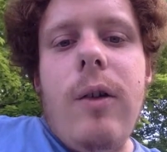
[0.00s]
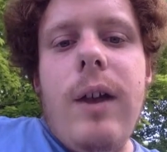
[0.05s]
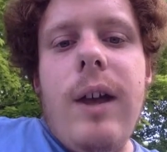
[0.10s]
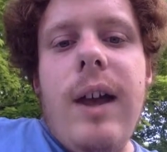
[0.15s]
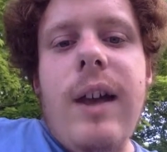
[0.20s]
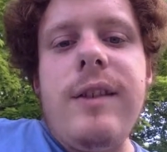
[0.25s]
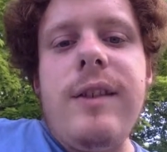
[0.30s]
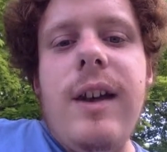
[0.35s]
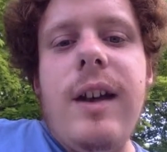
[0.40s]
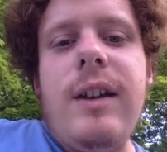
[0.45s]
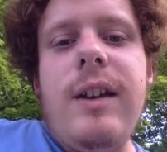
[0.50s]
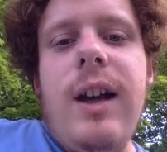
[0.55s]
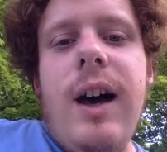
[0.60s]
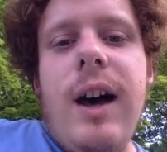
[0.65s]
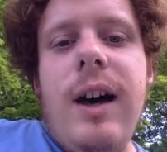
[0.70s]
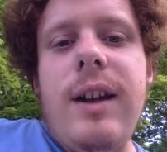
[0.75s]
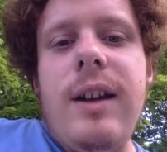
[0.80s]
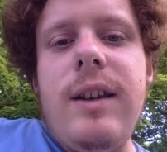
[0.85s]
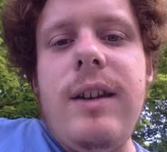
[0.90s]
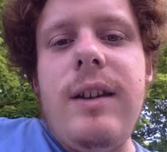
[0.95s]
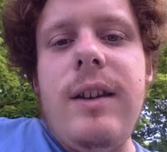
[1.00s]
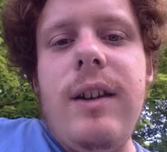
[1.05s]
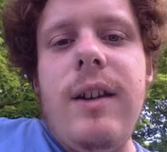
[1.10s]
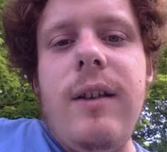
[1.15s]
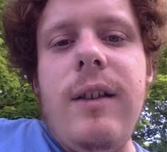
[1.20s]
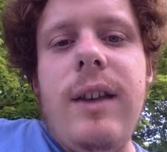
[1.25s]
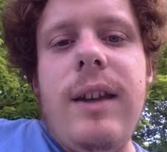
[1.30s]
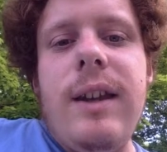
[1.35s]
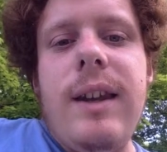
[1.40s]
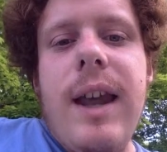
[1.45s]
as I nodded,
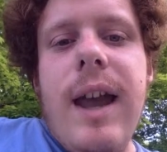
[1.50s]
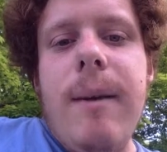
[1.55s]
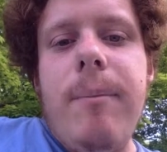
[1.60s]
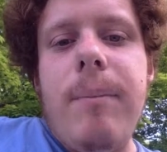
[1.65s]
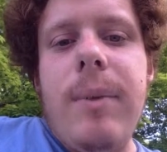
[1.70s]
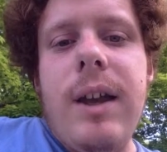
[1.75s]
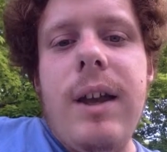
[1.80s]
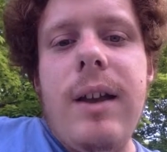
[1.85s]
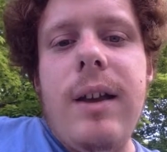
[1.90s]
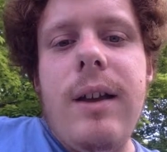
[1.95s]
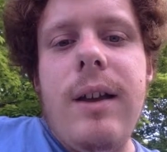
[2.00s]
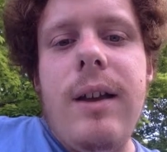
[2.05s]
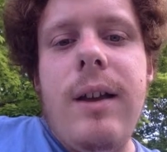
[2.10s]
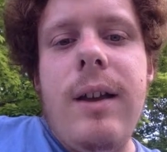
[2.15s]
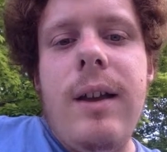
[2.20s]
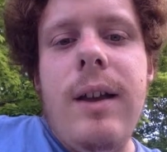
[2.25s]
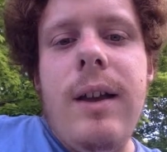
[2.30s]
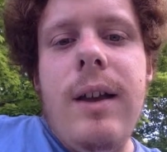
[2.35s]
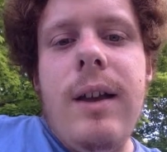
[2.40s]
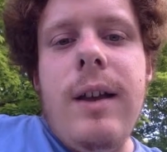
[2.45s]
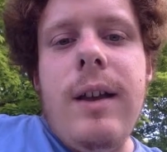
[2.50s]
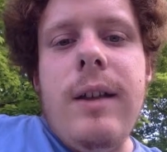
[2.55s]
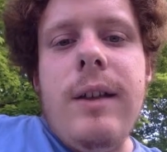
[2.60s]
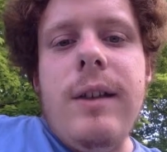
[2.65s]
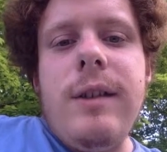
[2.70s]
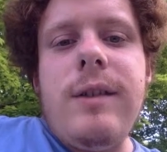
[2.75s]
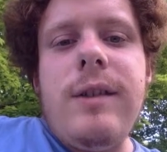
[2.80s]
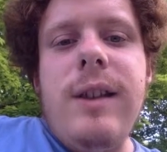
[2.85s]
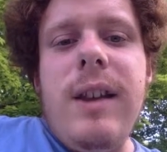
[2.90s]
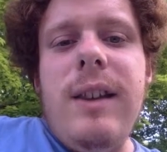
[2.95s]
nearly napping,
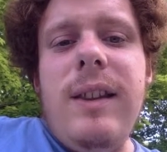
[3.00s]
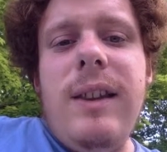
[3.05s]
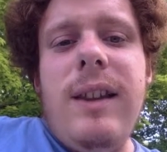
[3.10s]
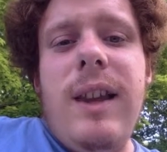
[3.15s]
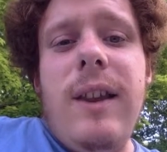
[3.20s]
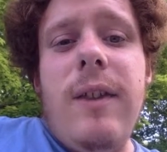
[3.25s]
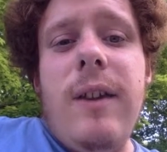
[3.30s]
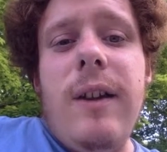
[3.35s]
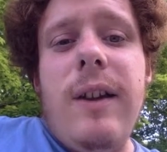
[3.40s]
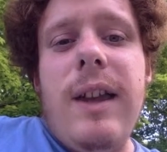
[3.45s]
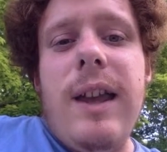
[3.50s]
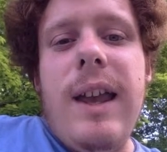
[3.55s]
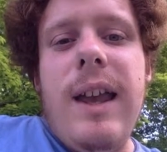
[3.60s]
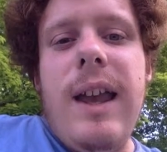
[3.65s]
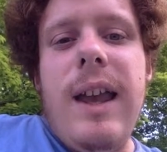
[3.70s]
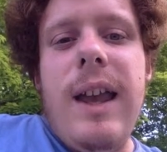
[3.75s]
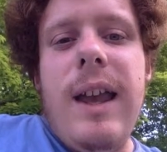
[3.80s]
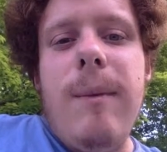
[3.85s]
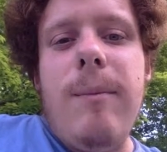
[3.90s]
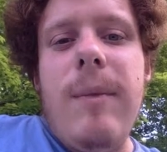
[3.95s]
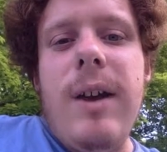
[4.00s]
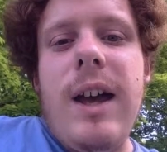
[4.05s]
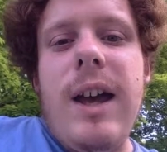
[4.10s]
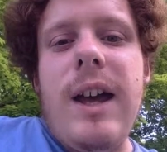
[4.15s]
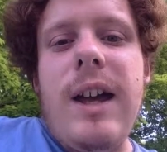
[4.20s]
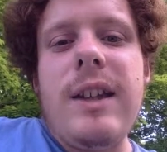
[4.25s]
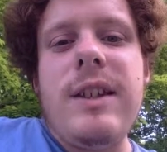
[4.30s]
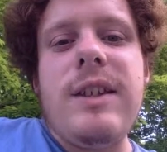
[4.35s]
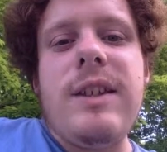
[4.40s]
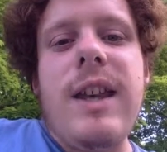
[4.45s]
suddenly there came
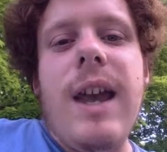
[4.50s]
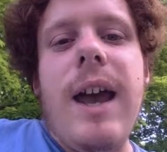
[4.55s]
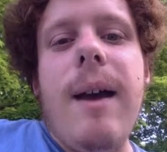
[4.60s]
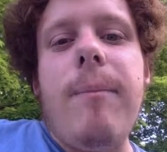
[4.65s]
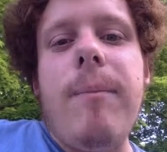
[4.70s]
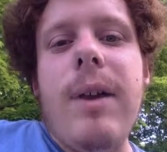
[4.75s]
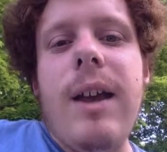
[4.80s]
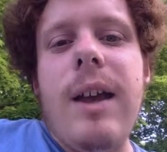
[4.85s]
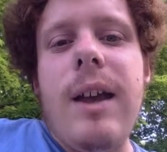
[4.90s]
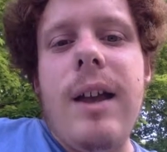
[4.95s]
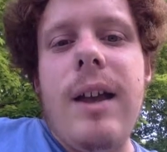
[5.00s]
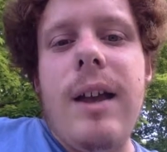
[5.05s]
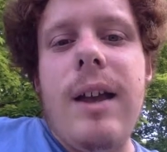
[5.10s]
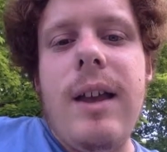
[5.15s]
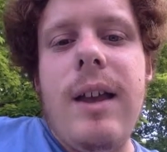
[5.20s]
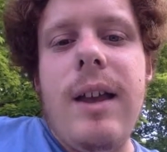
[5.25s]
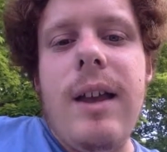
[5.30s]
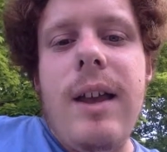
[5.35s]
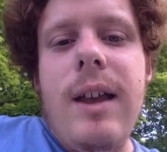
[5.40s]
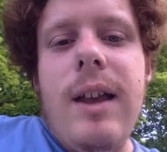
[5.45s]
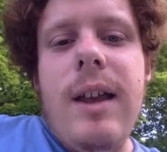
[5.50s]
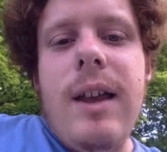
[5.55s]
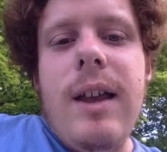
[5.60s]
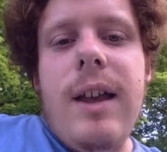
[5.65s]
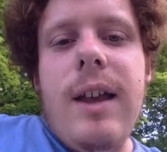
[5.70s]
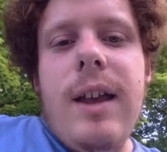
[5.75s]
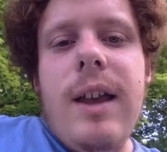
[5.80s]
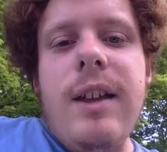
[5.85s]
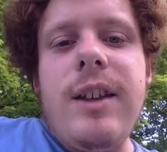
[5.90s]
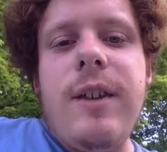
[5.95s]
a tapping,
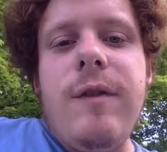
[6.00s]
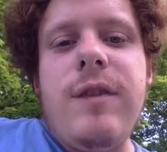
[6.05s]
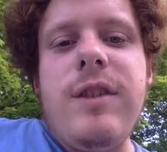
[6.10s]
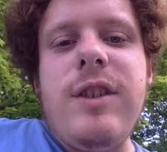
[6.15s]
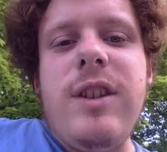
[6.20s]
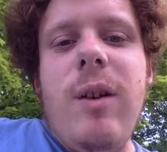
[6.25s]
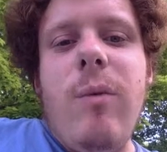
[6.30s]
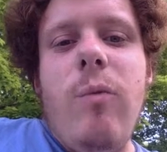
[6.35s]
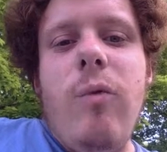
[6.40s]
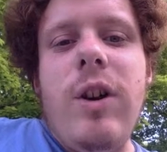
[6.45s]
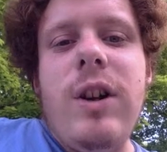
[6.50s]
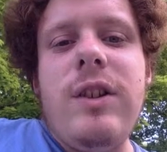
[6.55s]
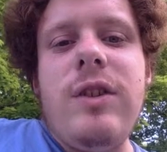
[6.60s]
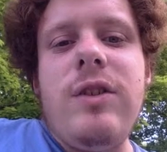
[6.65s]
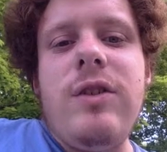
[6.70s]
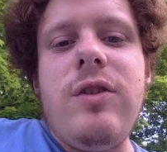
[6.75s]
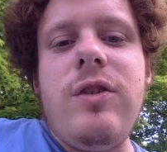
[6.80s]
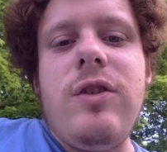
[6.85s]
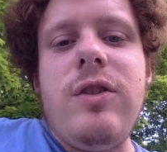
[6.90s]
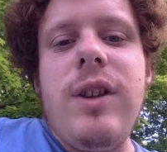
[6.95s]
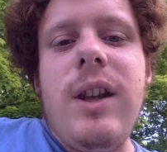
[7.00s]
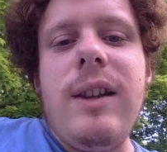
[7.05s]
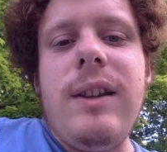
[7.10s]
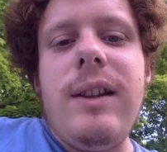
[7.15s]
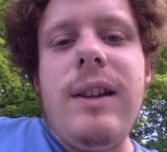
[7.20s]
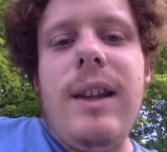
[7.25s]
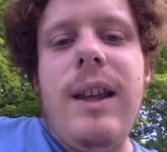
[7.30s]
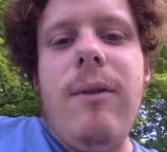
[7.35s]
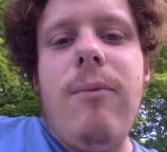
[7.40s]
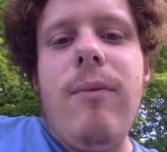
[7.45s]
as of someone
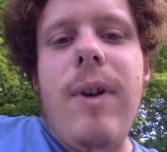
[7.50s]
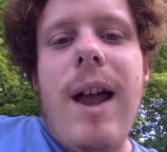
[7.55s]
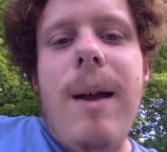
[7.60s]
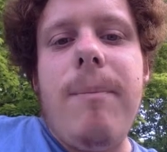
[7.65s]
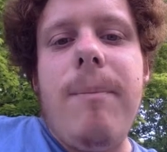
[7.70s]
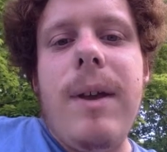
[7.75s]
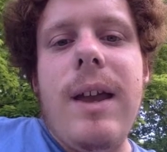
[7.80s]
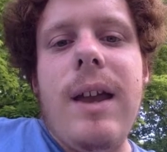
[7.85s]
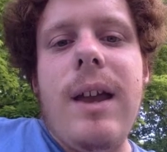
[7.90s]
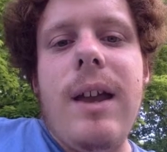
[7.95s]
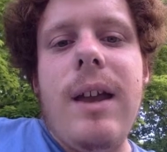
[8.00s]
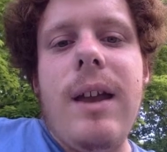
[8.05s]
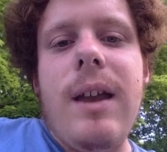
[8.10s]
gently rapping